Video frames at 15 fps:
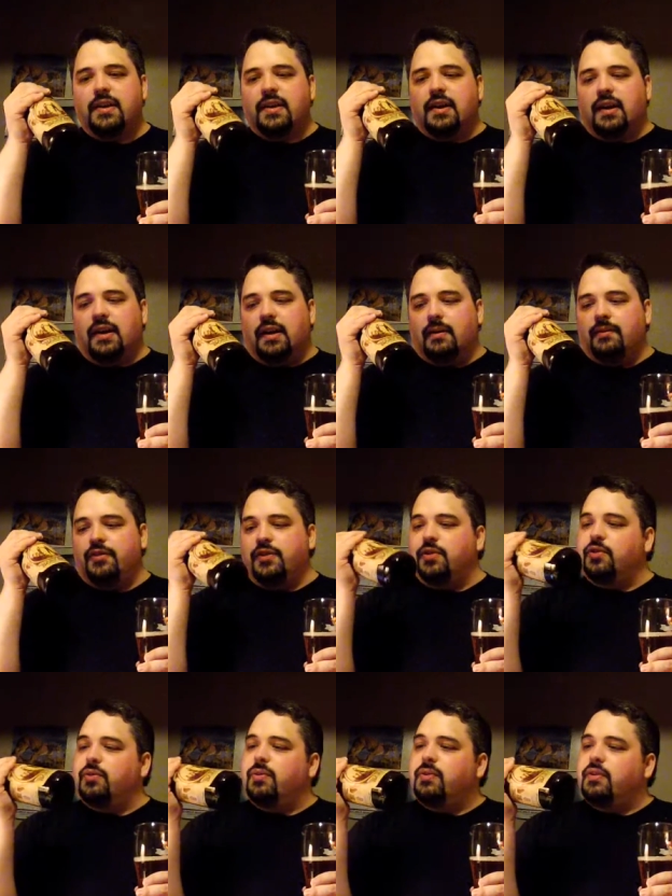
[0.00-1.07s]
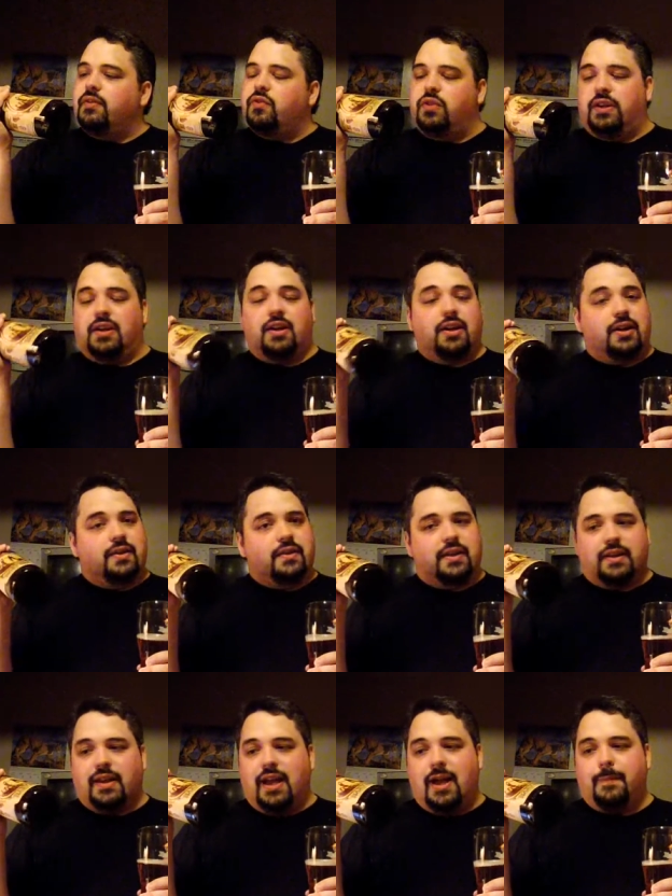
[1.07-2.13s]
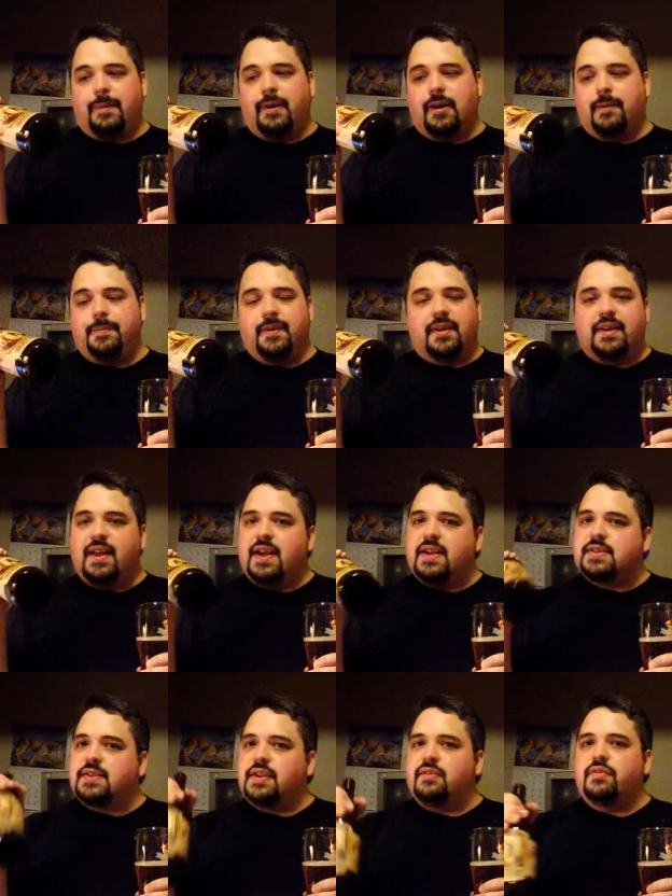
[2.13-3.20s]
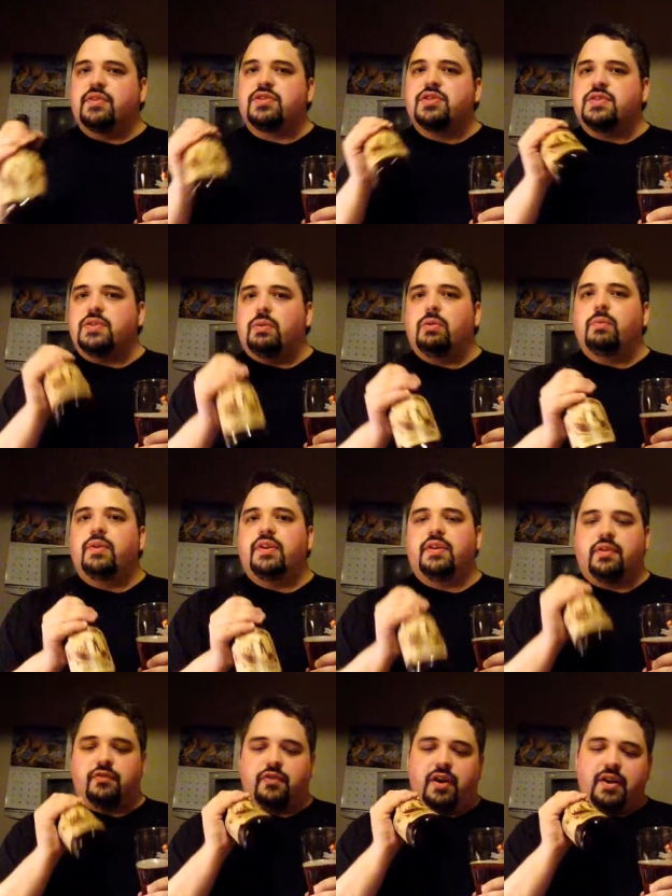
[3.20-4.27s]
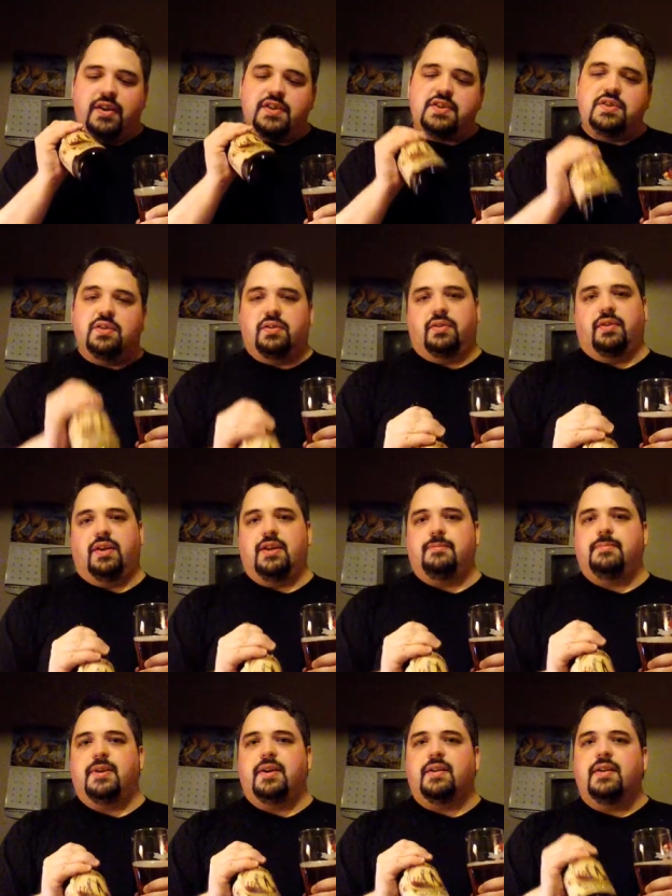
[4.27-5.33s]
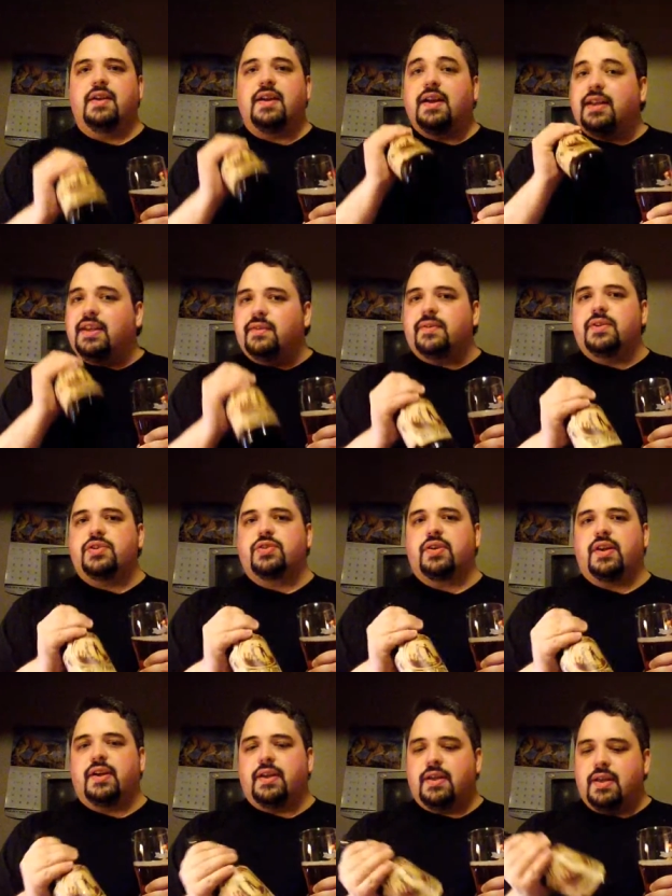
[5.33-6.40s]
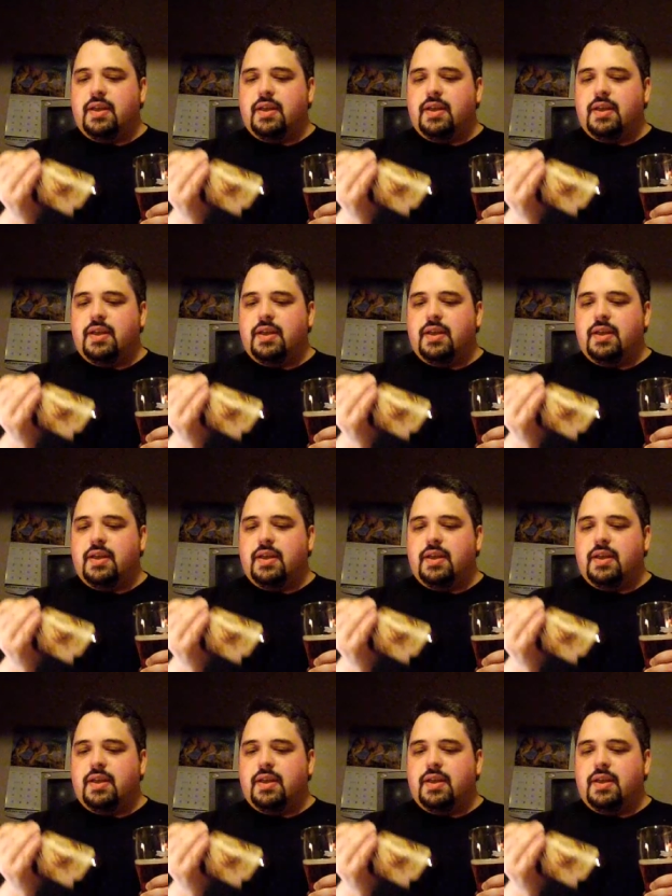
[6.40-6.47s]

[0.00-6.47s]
If you do the Happy Hopyard Cascade version is the only one you can find, it's still a great beer. Give it a try.